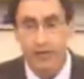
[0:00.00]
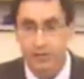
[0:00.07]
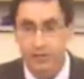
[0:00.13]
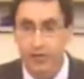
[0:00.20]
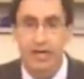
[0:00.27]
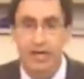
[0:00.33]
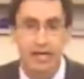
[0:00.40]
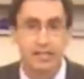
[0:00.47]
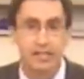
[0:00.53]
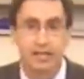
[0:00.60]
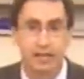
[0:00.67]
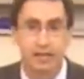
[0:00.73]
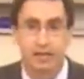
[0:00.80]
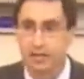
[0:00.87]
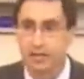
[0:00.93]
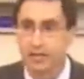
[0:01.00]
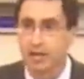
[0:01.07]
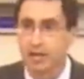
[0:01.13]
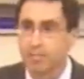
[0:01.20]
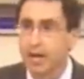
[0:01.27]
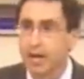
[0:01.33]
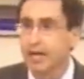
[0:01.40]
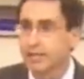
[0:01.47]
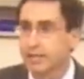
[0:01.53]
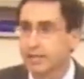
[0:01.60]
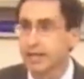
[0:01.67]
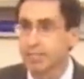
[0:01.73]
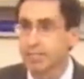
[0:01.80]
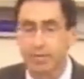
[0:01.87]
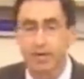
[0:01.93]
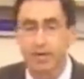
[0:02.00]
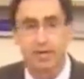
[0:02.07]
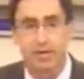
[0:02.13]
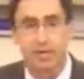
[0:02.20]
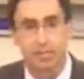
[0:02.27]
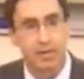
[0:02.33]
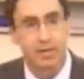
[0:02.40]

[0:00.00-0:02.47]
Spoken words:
of it is very easy to understand. Banks lent money to